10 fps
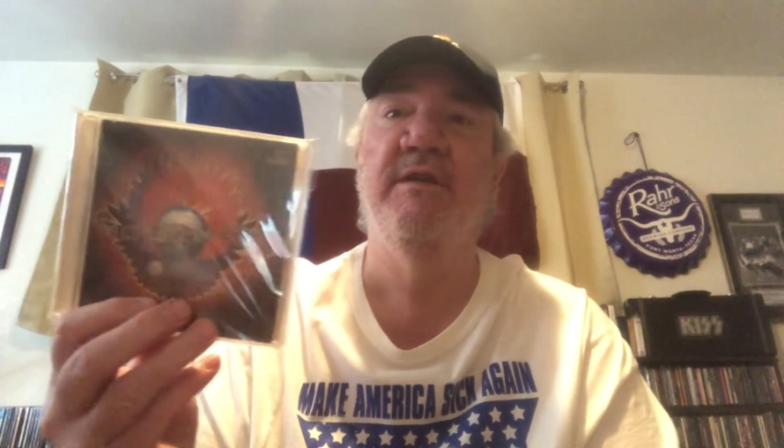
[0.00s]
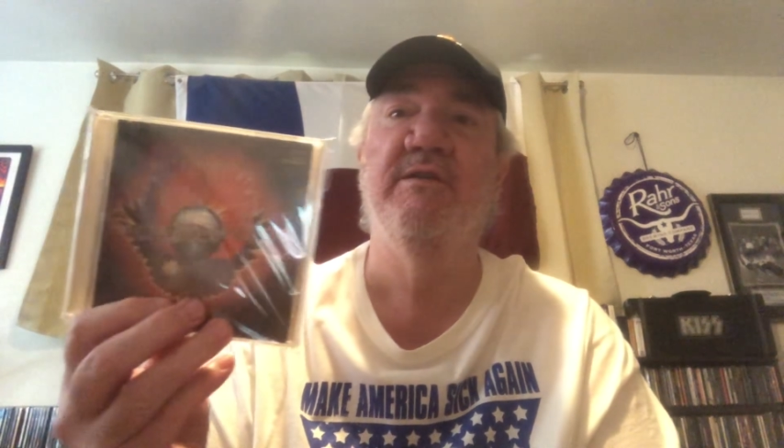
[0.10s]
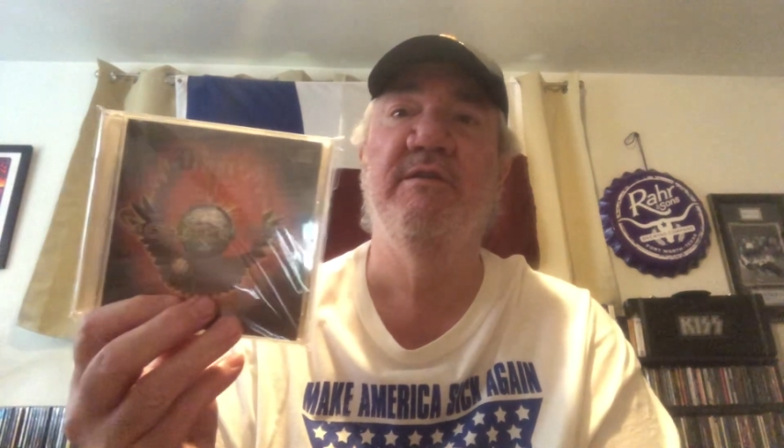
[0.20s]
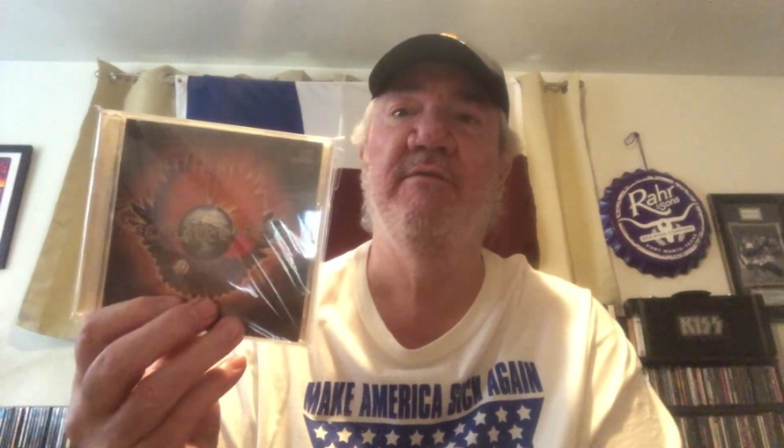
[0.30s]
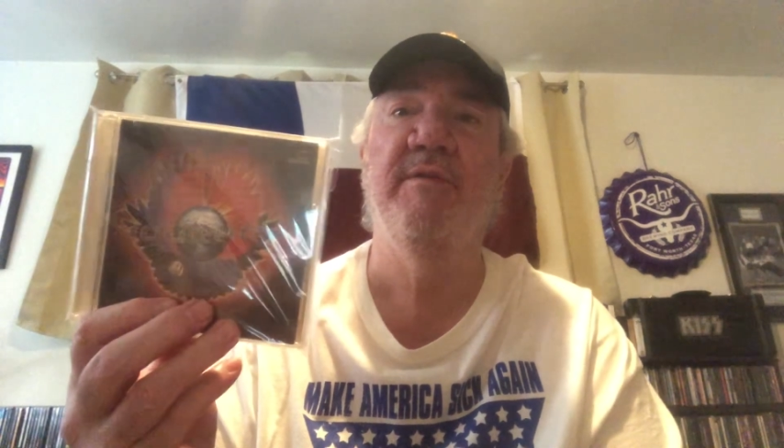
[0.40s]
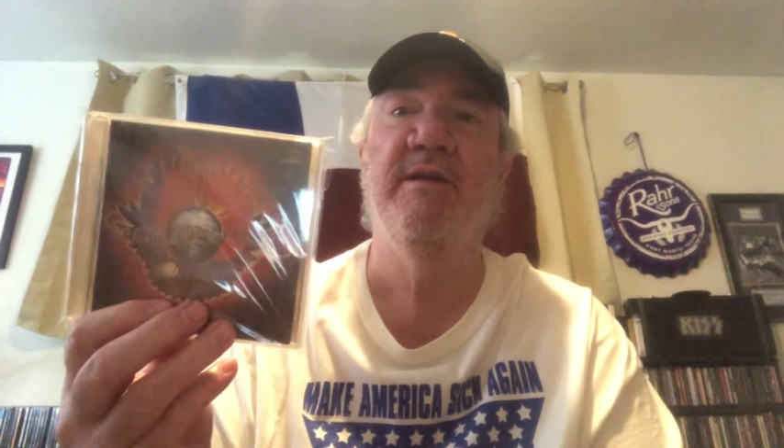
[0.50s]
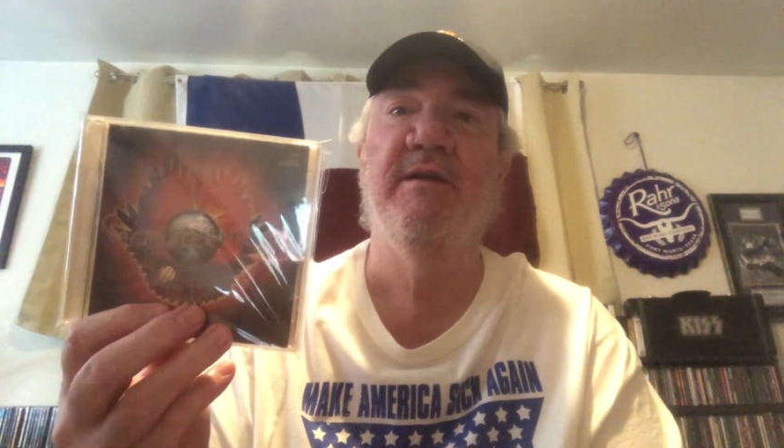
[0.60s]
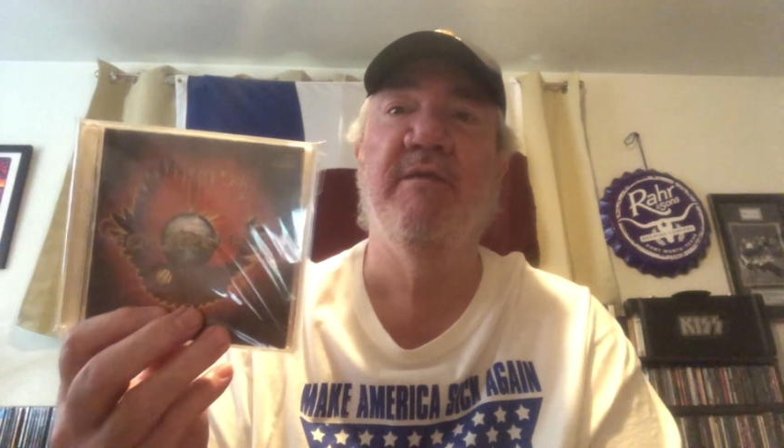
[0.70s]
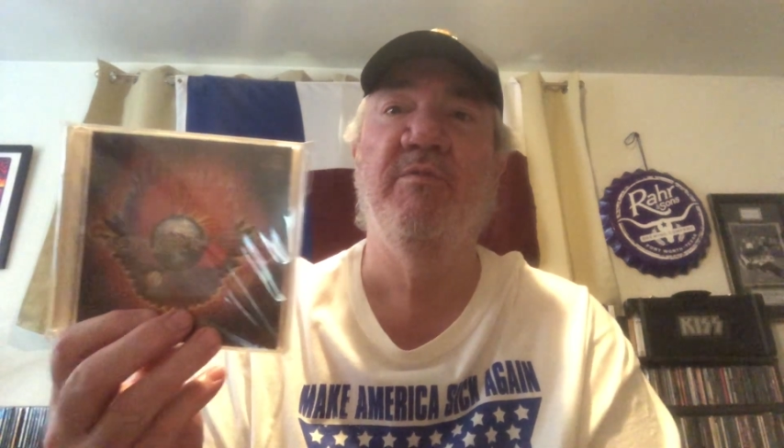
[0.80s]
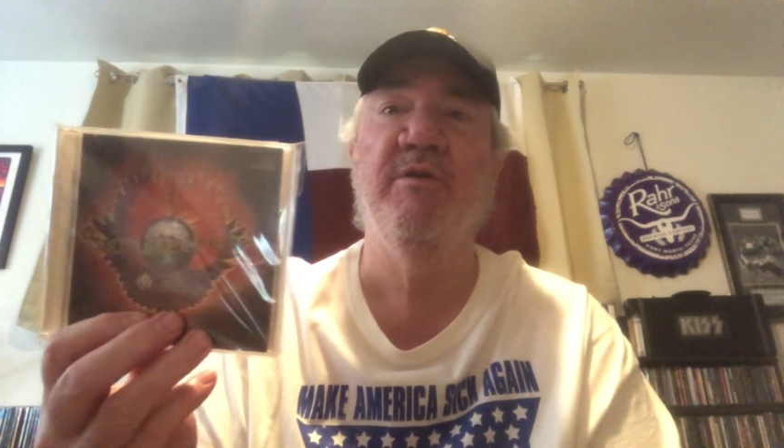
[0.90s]
still made a
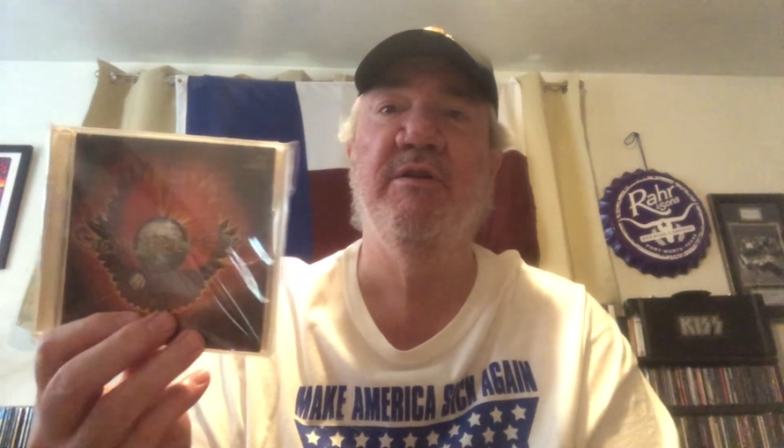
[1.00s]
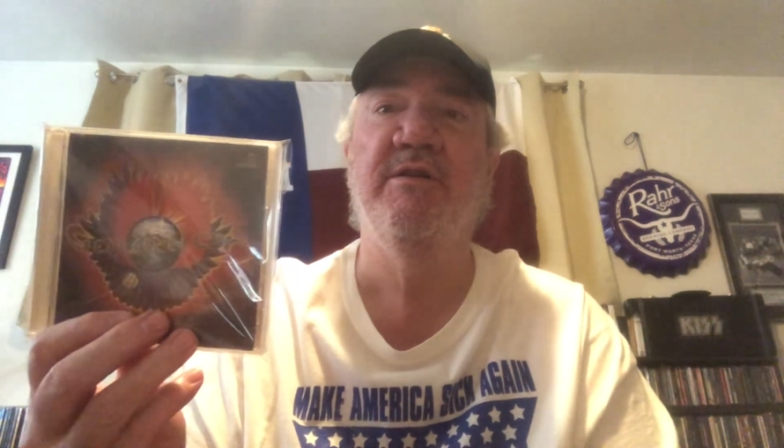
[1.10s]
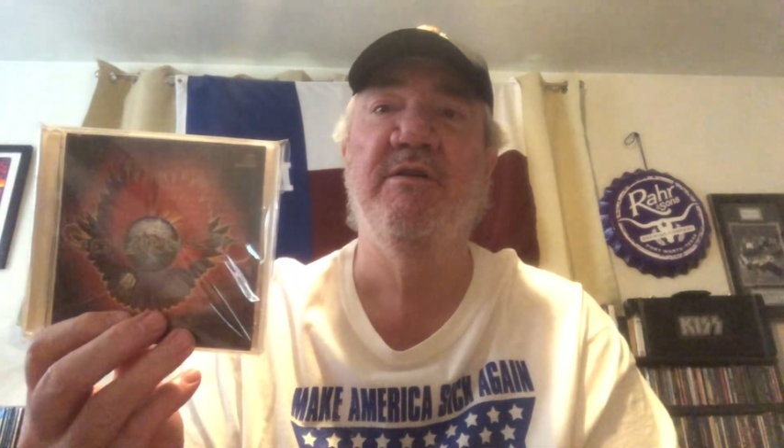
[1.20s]
couple of